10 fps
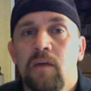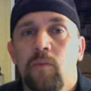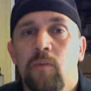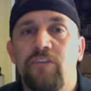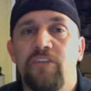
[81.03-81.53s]

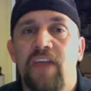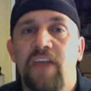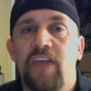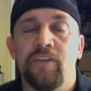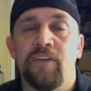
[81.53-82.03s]
which is
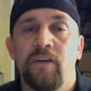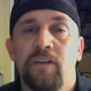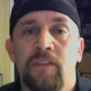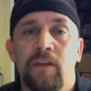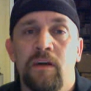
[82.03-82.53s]
after
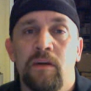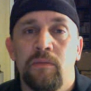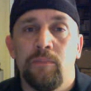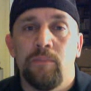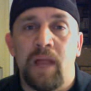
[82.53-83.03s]

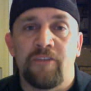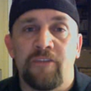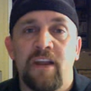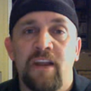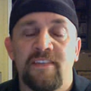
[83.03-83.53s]
the Black
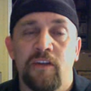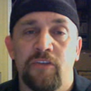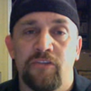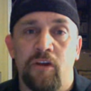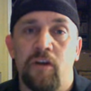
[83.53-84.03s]
Friday sale
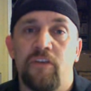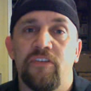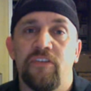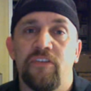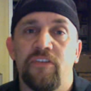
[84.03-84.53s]
starts.